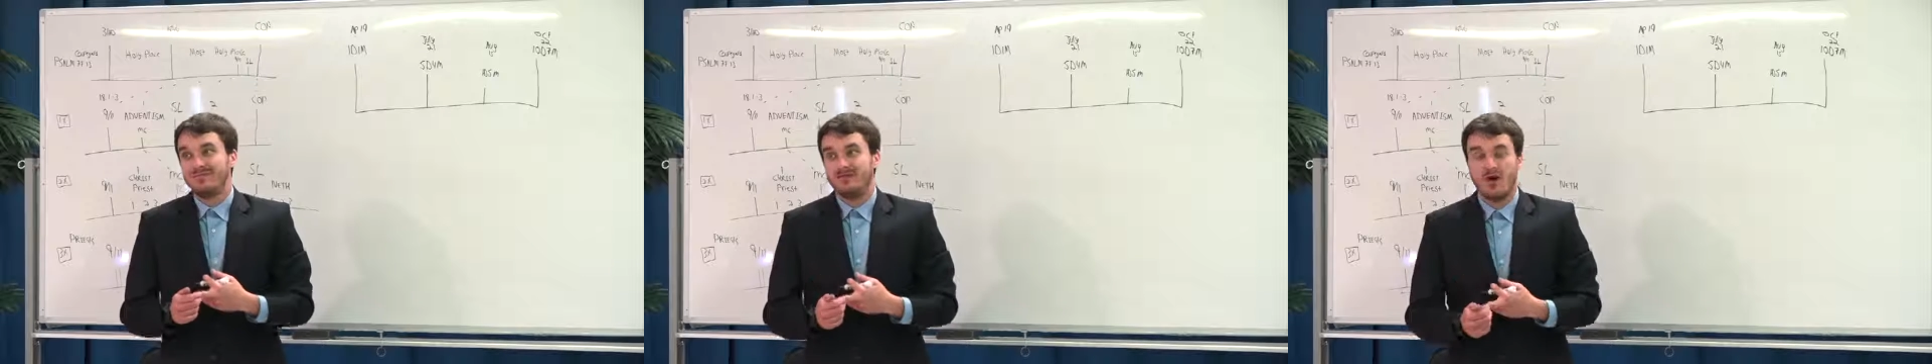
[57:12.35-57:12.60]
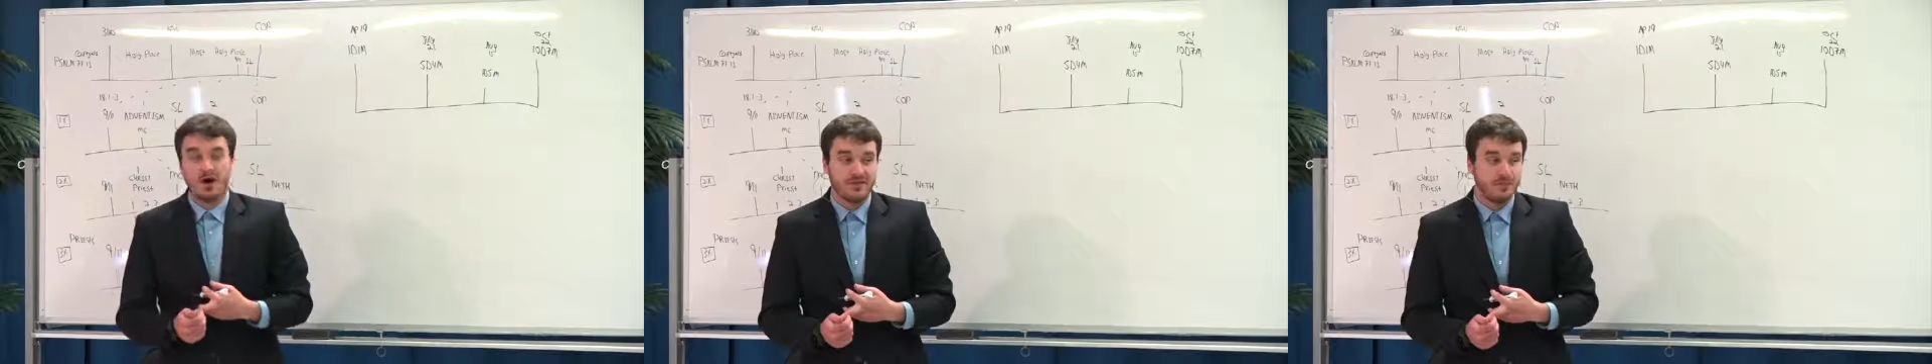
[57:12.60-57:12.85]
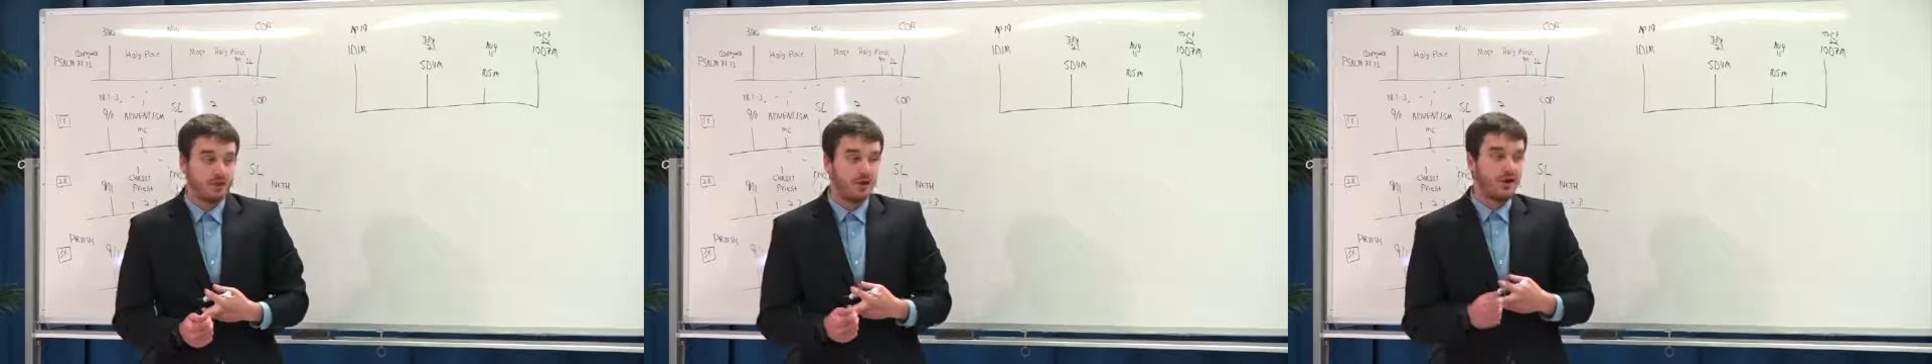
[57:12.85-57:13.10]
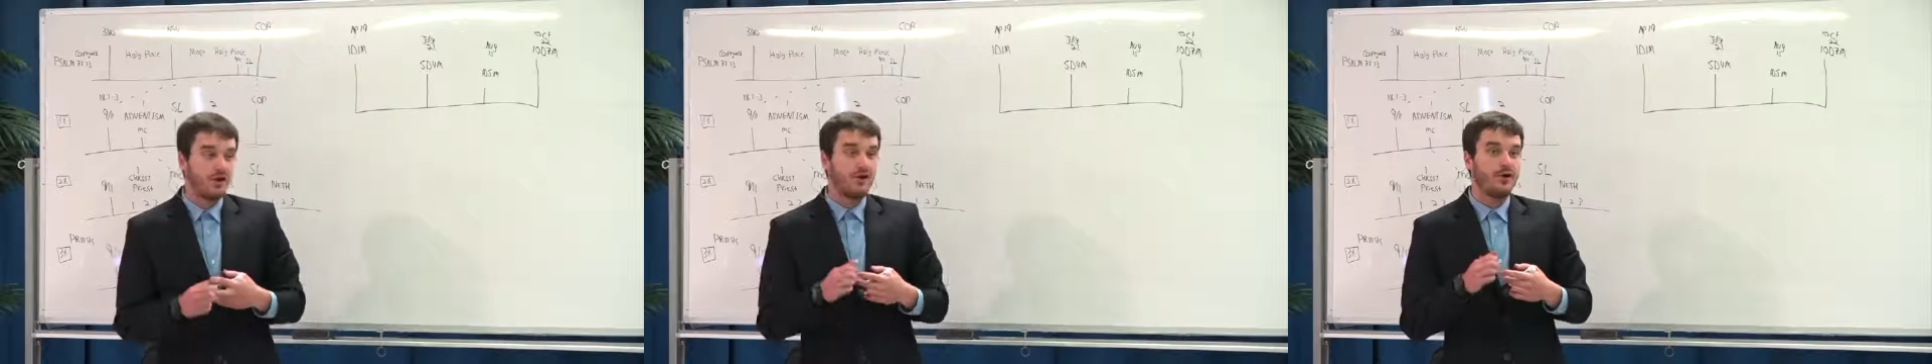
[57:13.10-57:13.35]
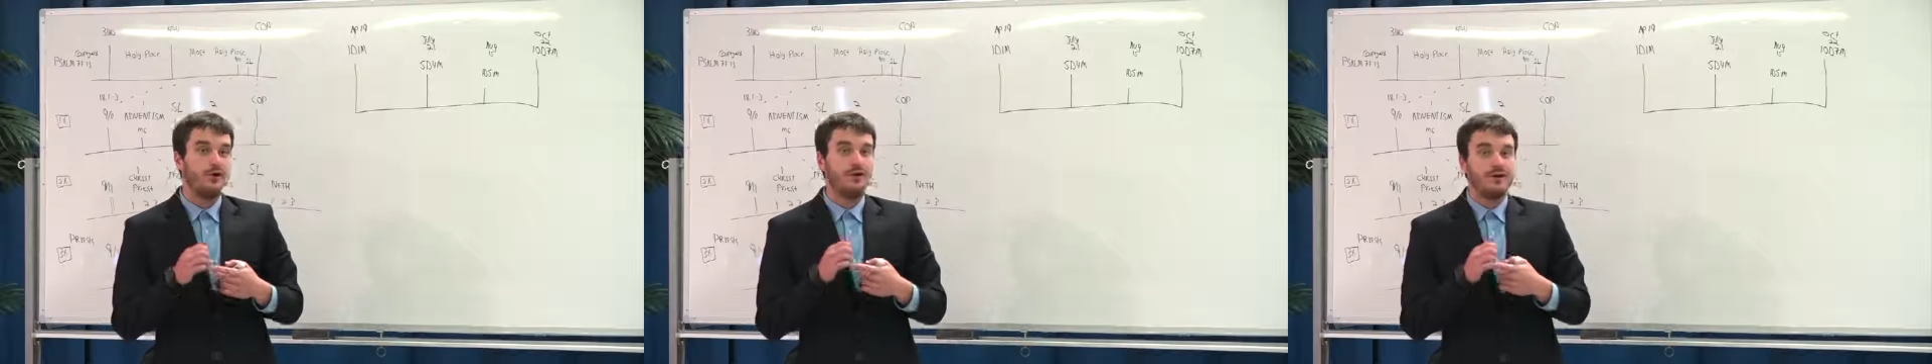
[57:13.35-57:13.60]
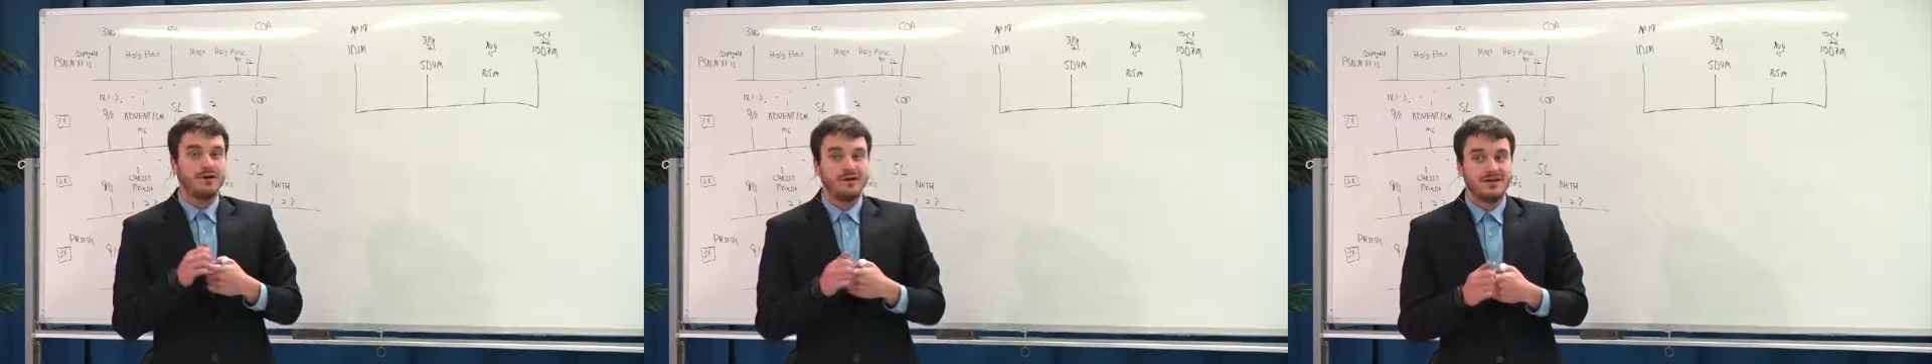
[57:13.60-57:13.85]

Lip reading: Lothborough,